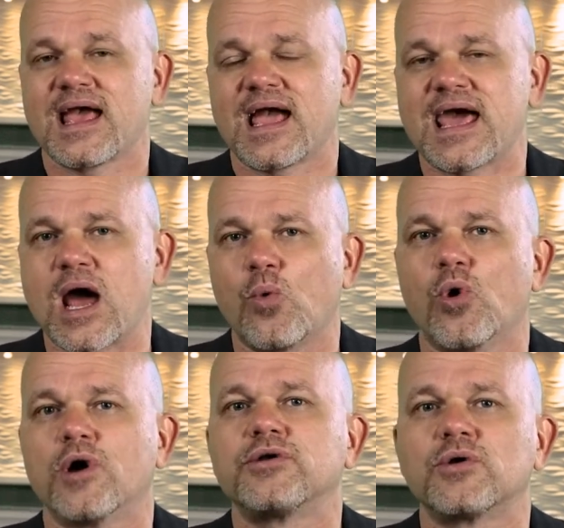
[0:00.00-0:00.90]
And I
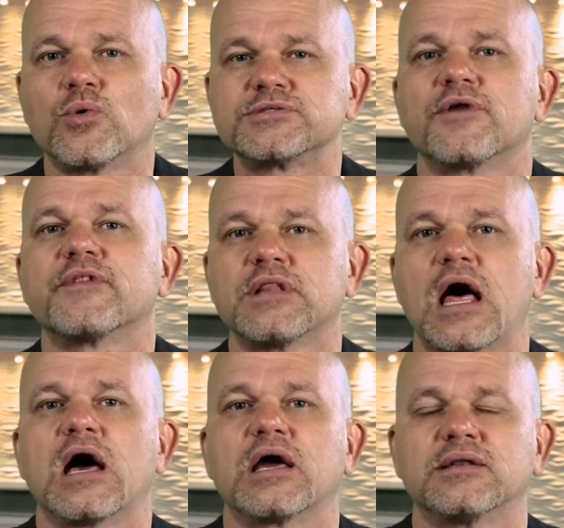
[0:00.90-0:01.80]
wonder what's on the
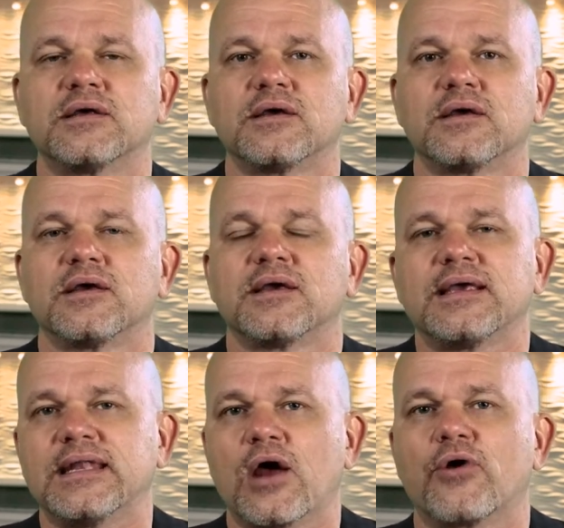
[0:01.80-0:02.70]
line
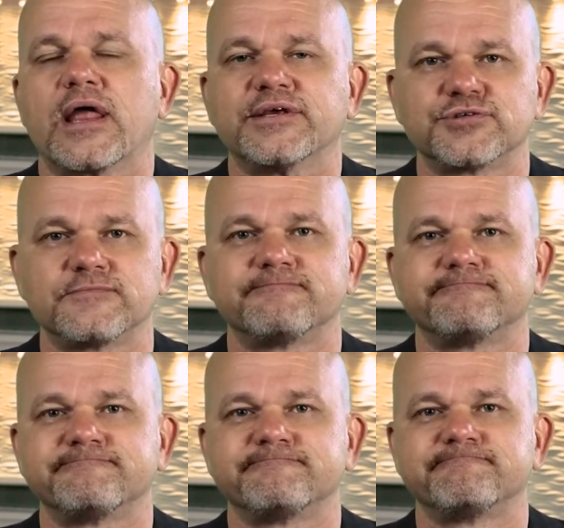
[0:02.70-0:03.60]
in our nation
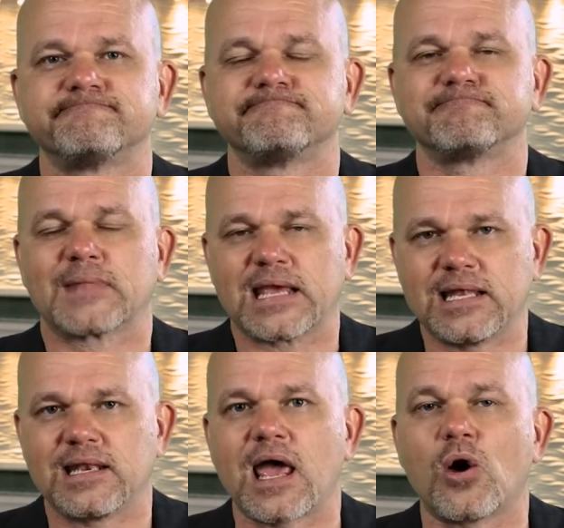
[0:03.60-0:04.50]

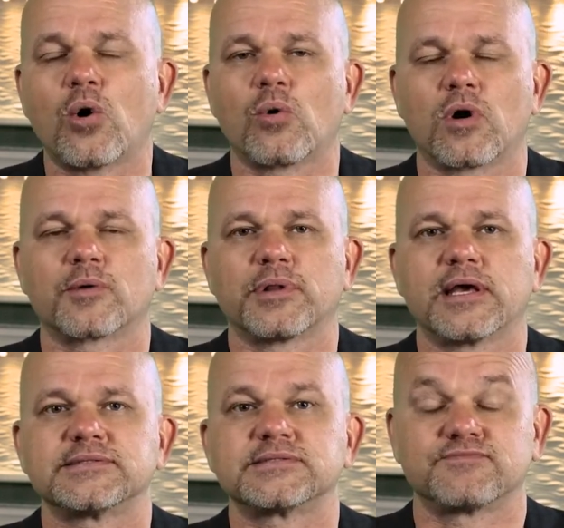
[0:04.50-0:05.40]
in our
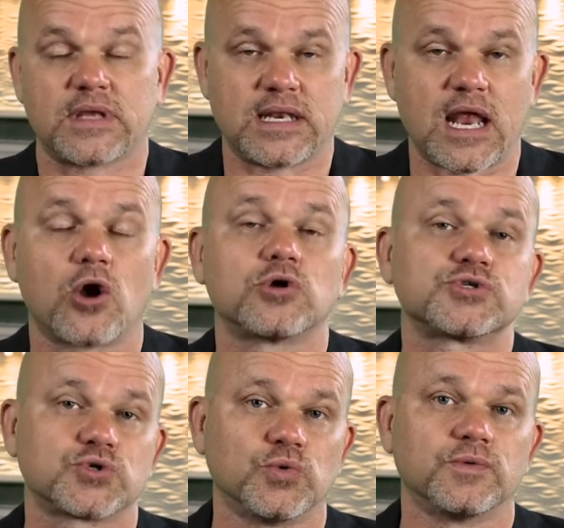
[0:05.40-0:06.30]
workplace, in our
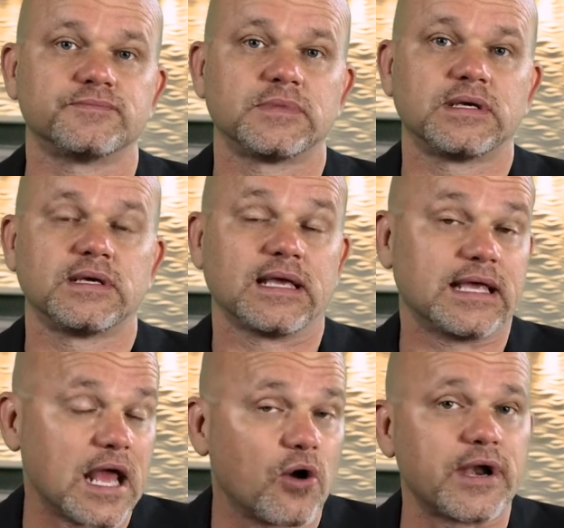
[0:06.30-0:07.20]
school, in
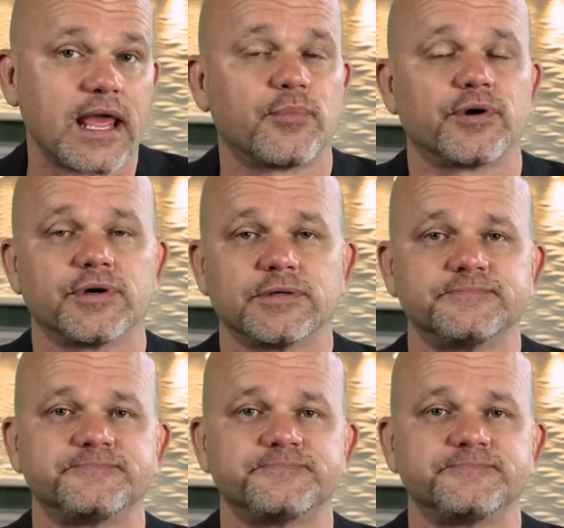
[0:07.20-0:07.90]
our neighborhood.